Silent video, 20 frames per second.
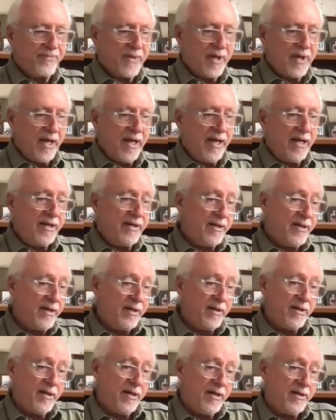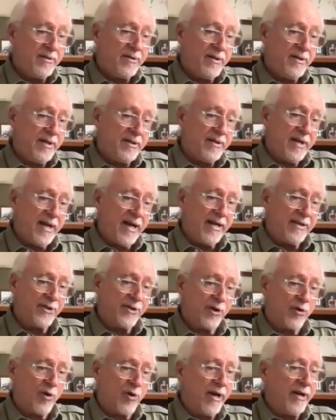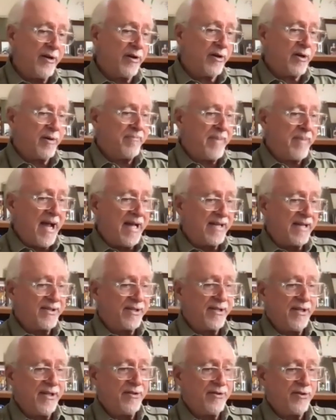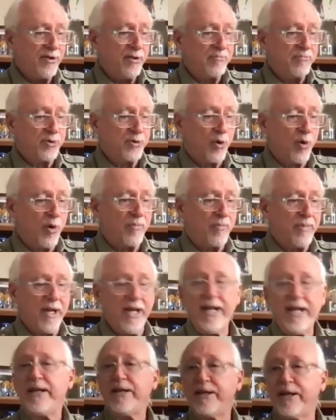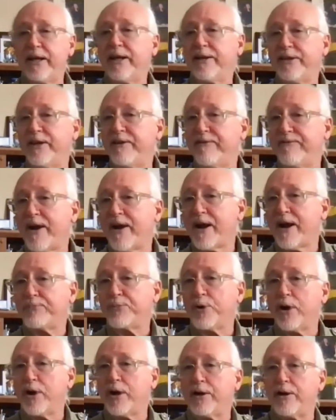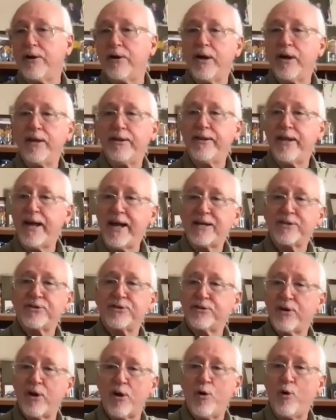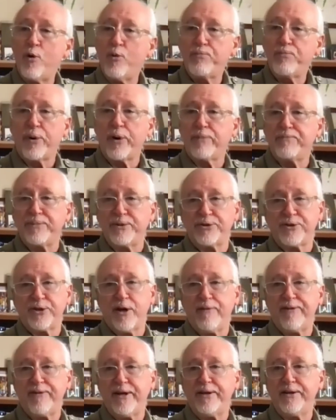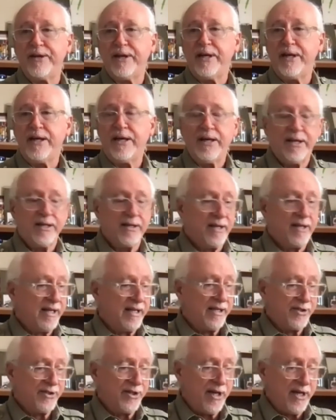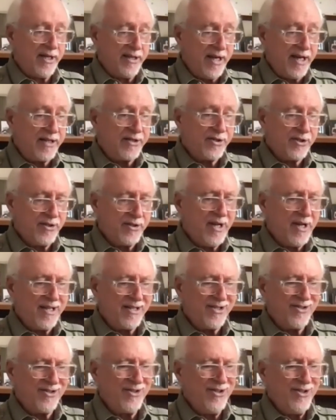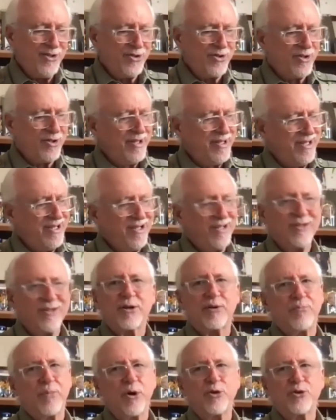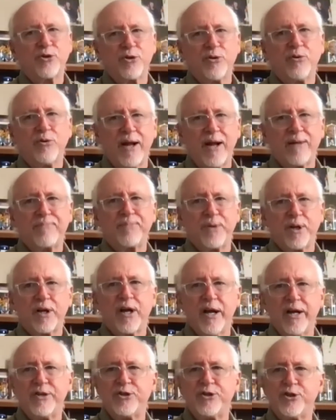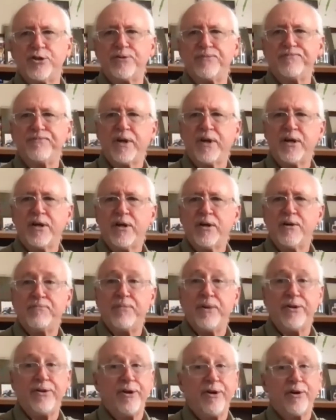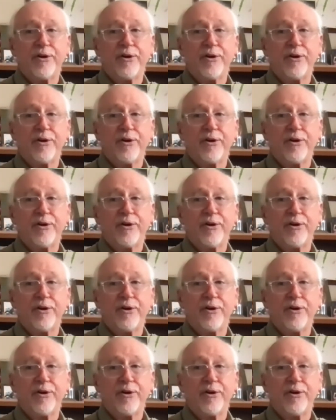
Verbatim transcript: and it, it, it has a greater capacity to absorb heat in the evaporator. And that's the whole purpose of it. Like I say, that's, that's usually a commercial application. But there